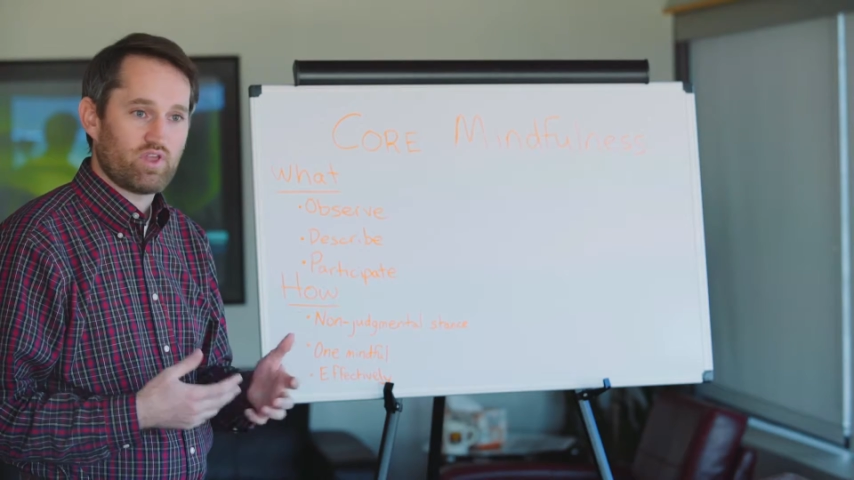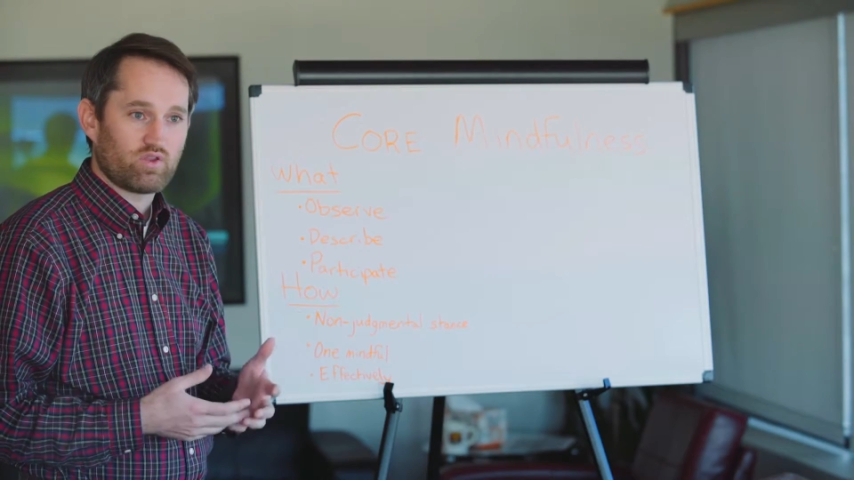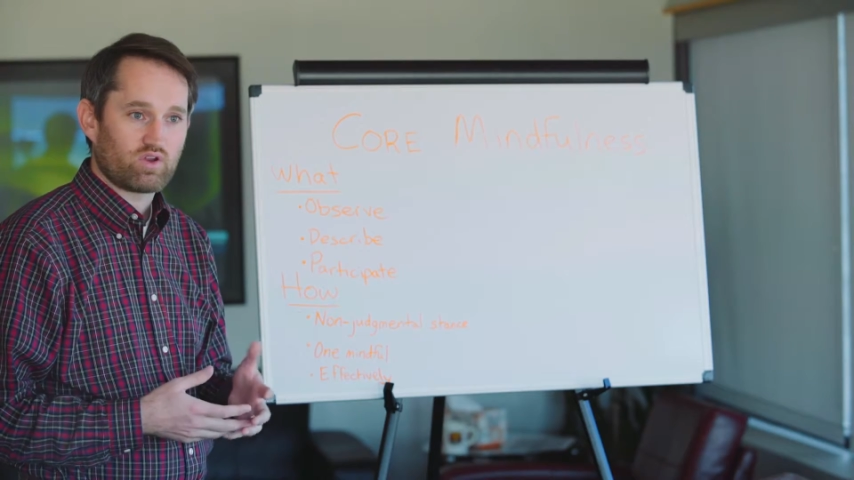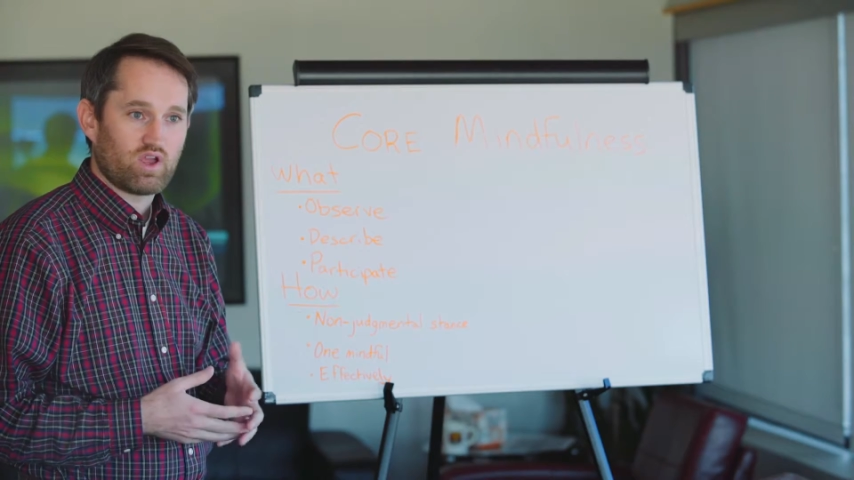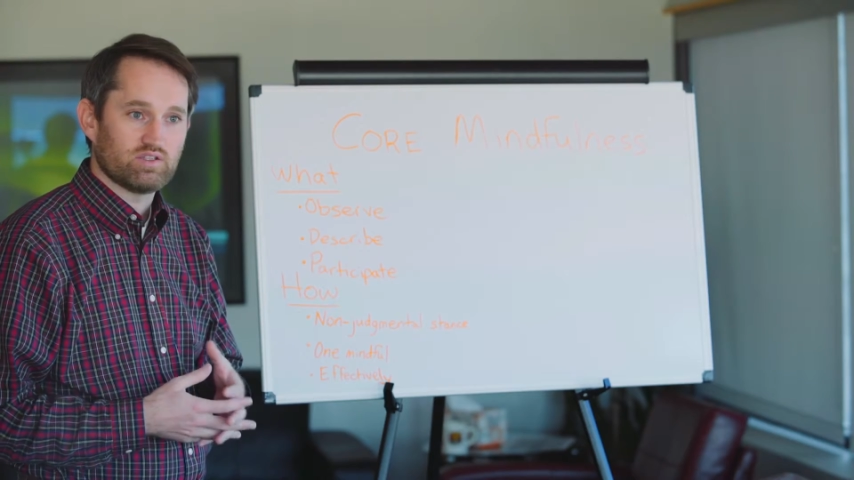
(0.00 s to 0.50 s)
with
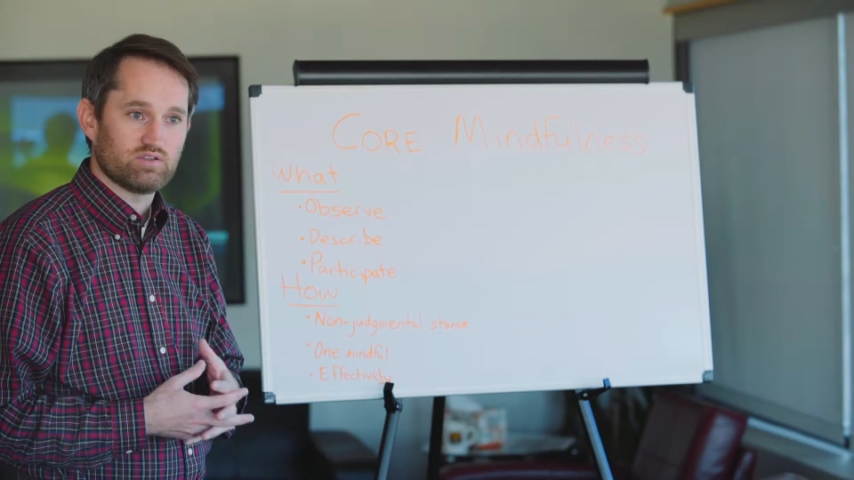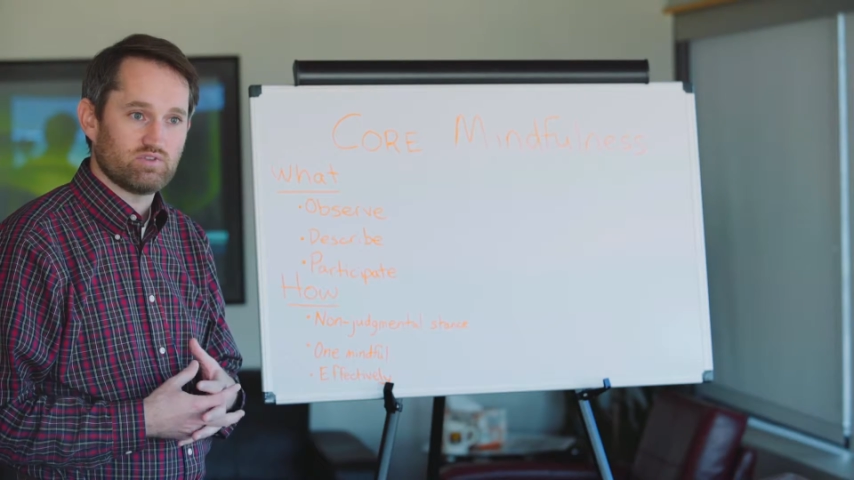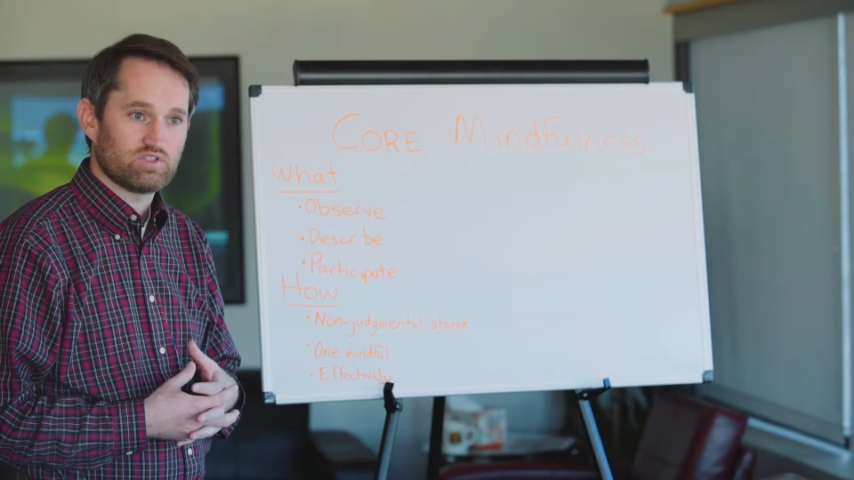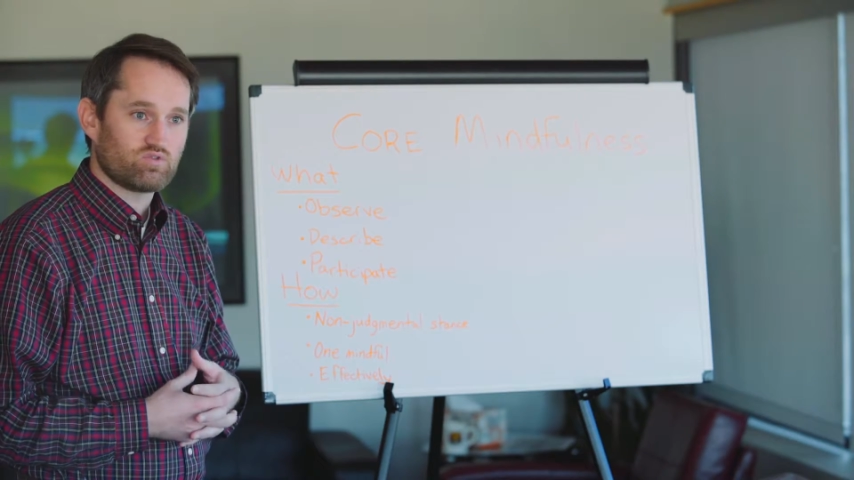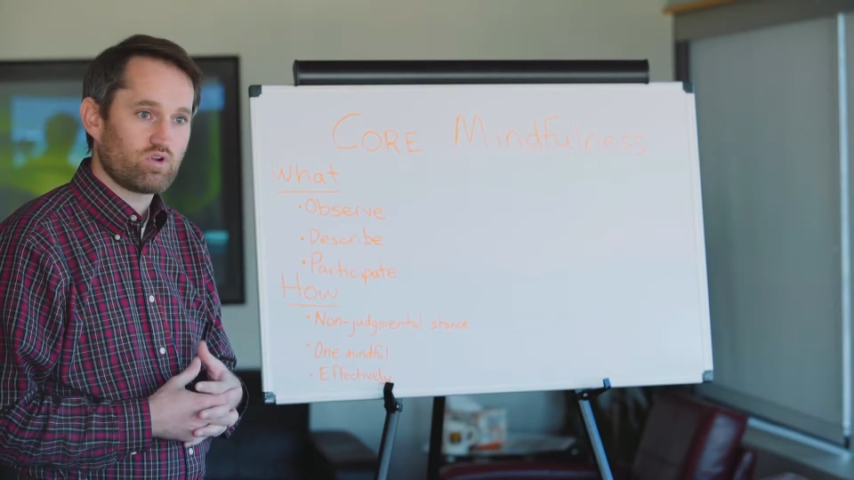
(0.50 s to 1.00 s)
other kinds
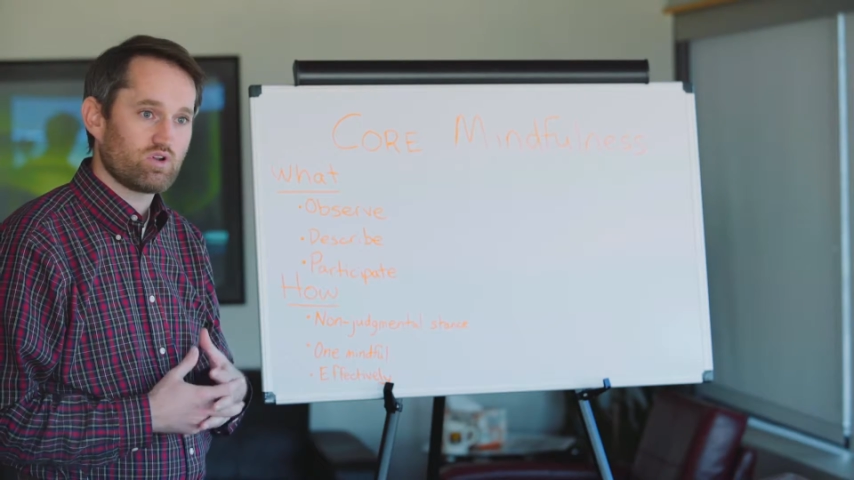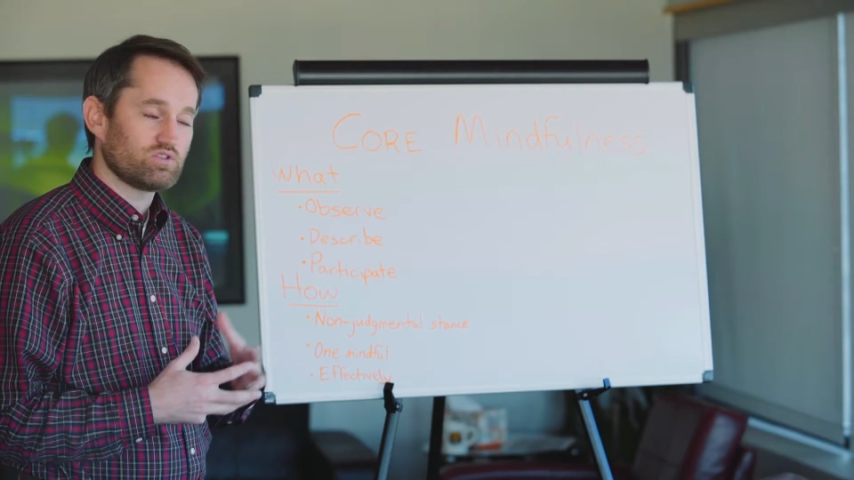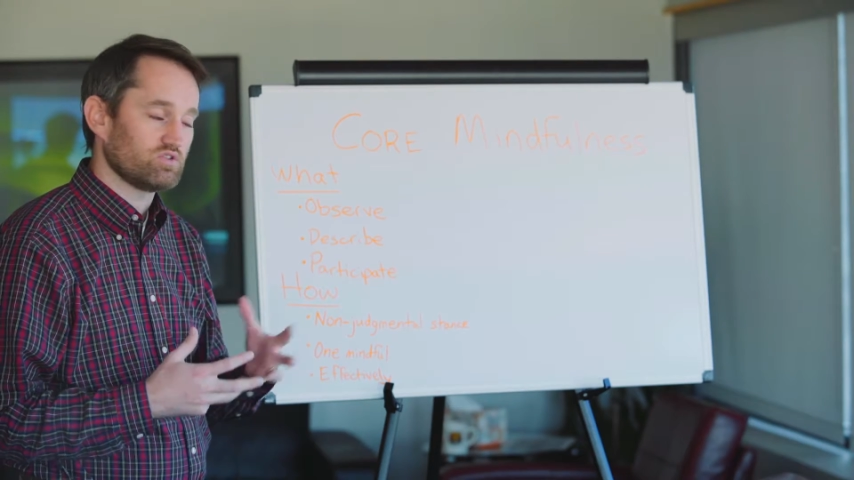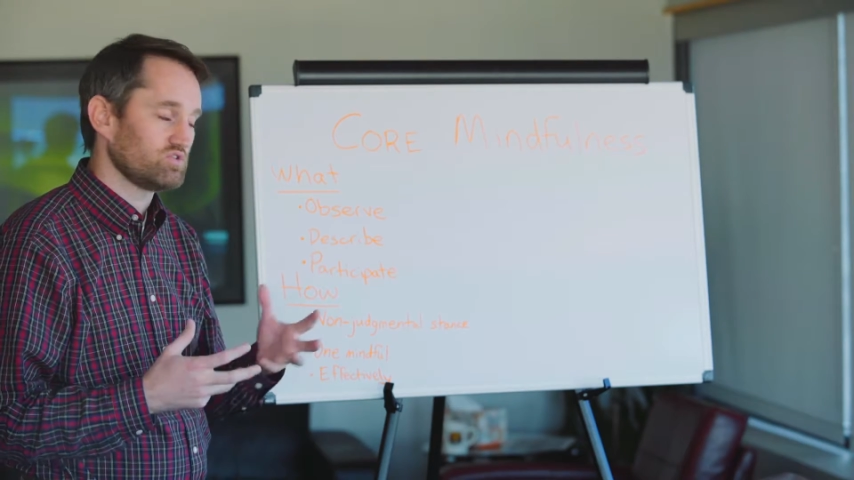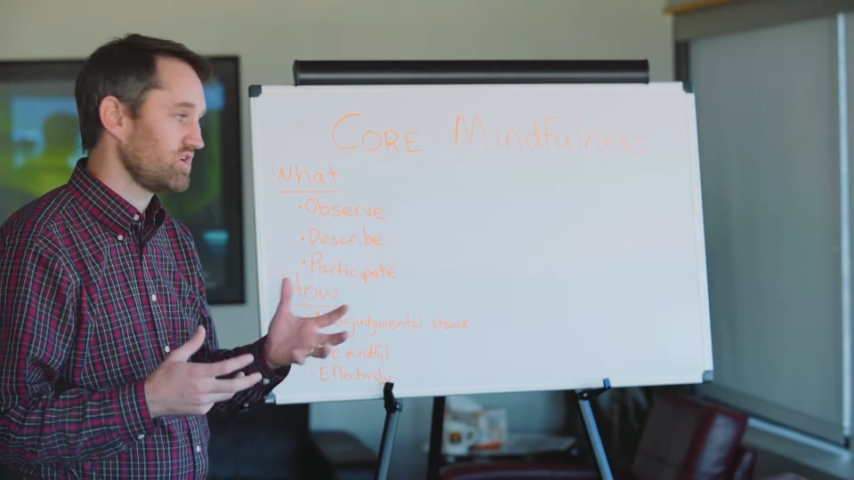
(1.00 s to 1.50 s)
of
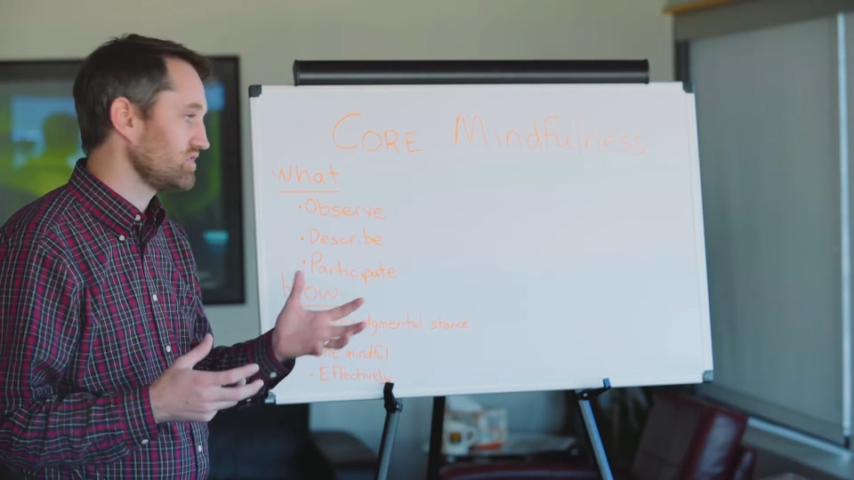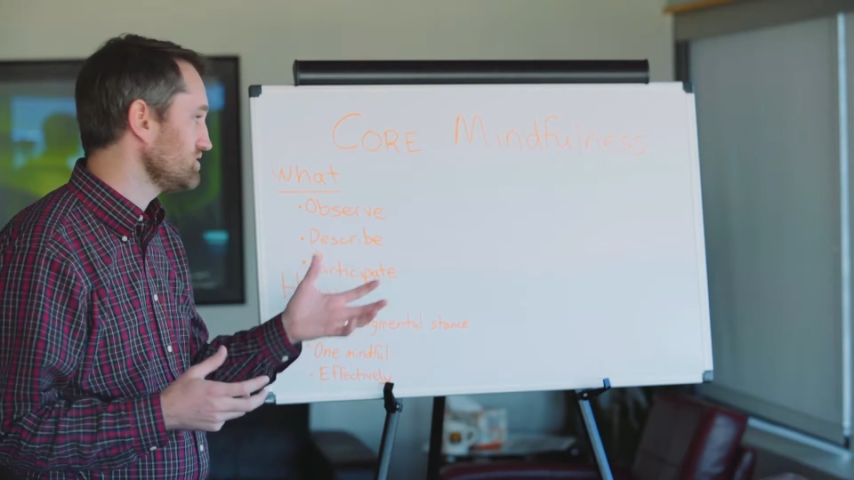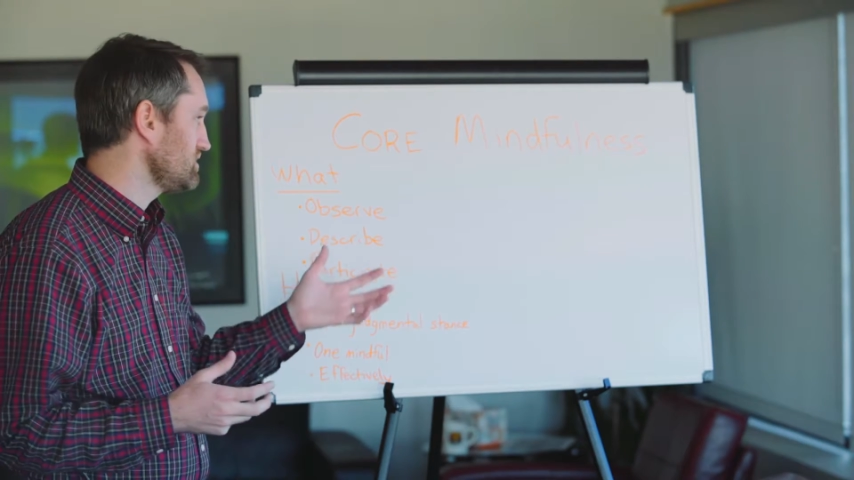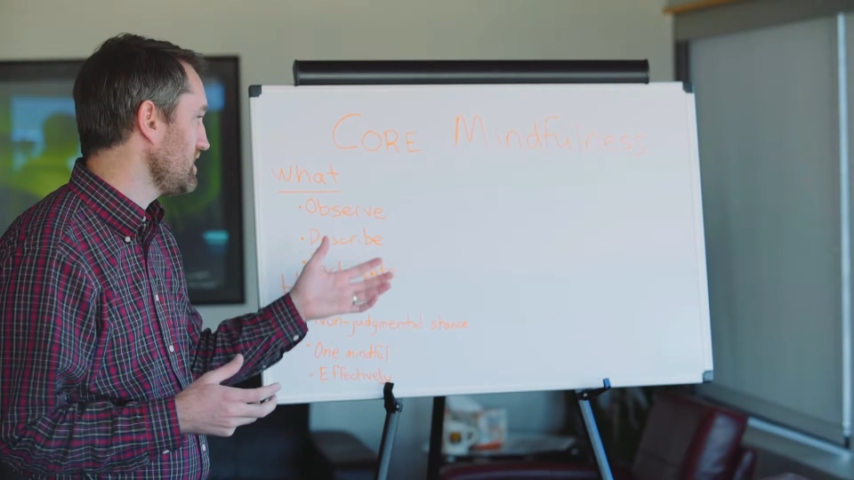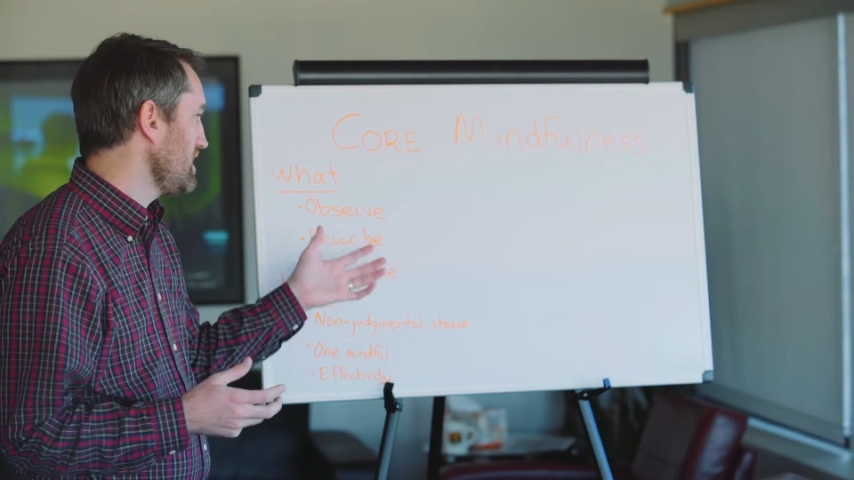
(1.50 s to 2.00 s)
disorders or
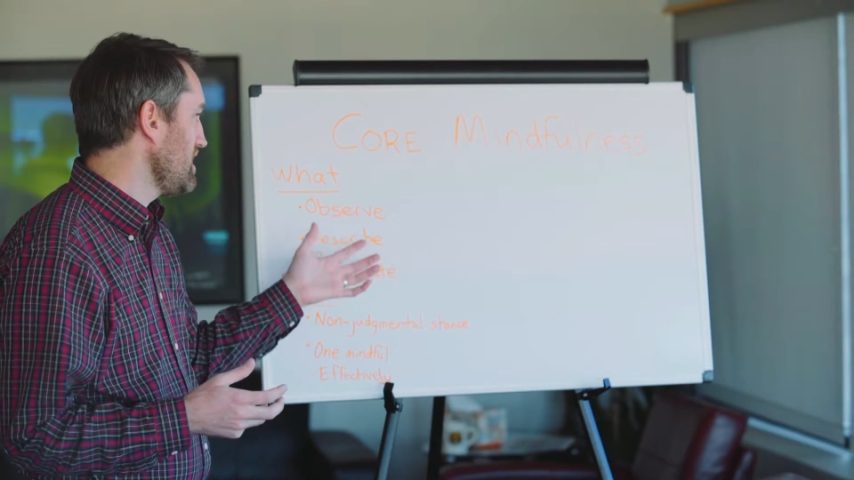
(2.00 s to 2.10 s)
struggles,